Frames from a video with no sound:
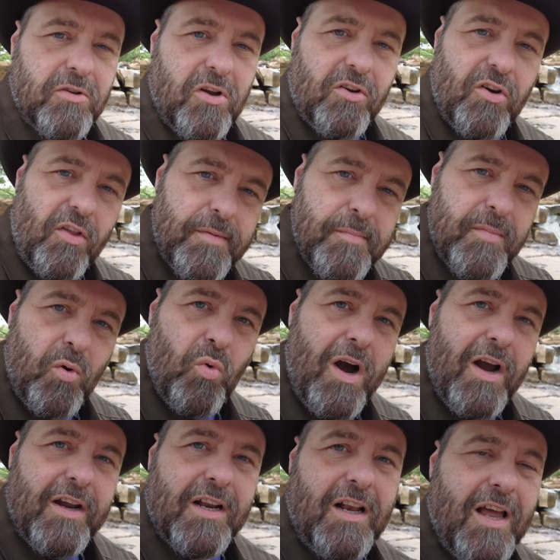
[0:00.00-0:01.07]
we've got nothing but
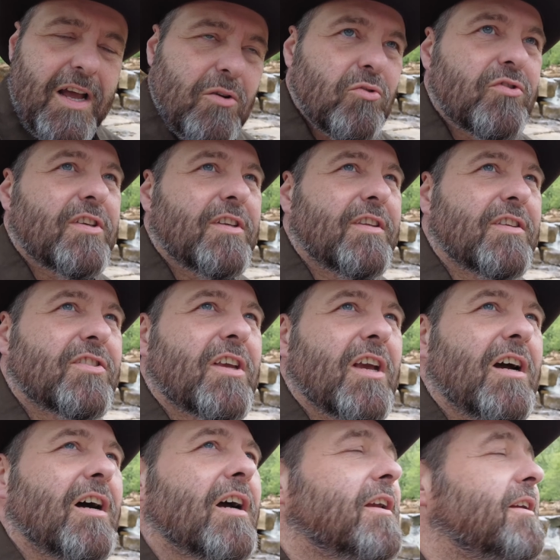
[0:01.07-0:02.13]
white clouds in the
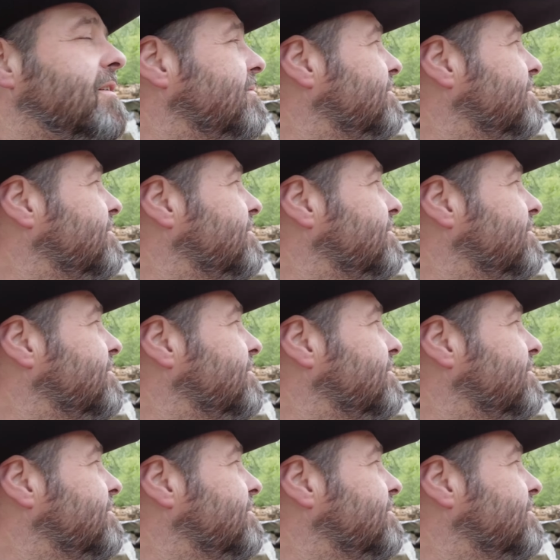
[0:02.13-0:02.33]
sky.